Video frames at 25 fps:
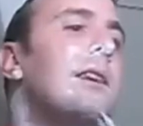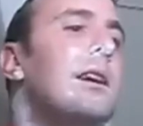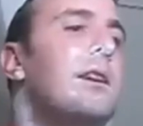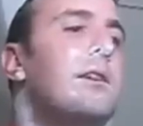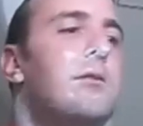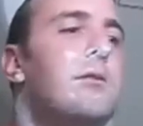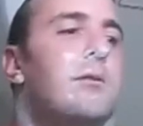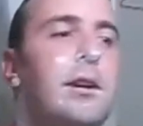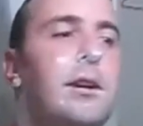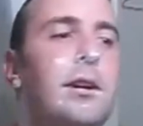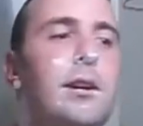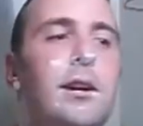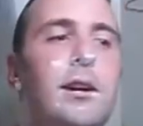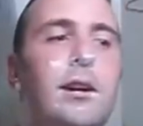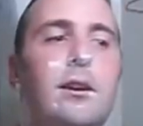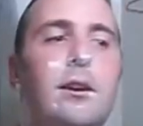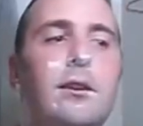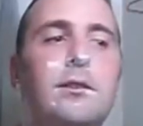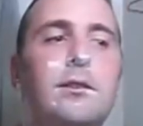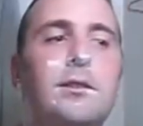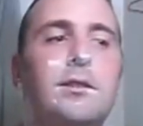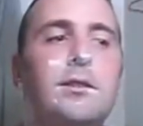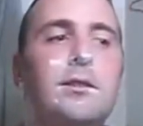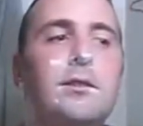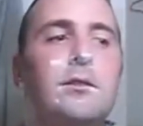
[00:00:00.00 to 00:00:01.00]
And you can
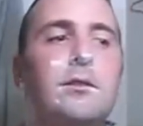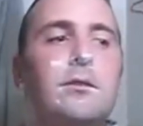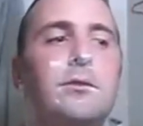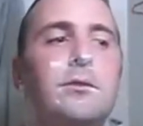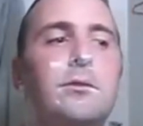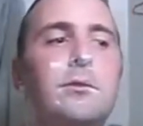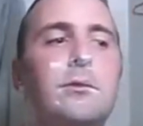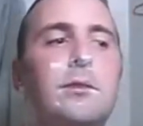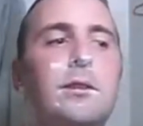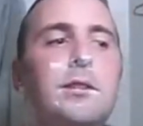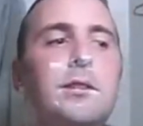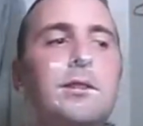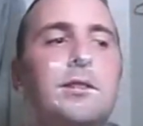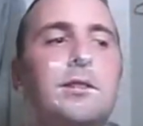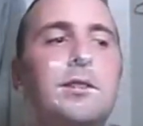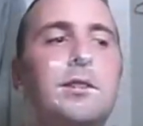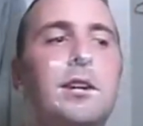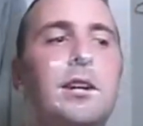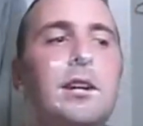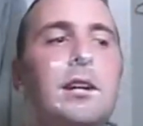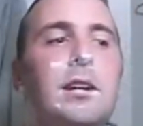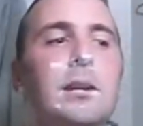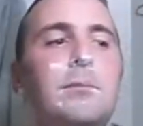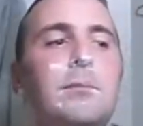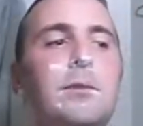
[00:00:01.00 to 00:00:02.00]
hear it's still doing its
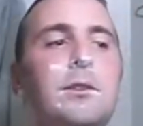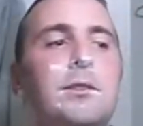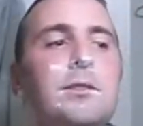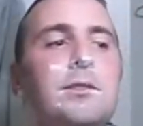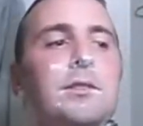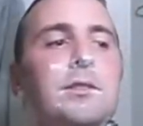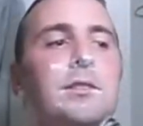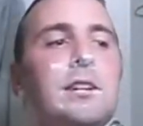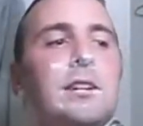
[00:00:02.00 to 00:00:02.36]
job, this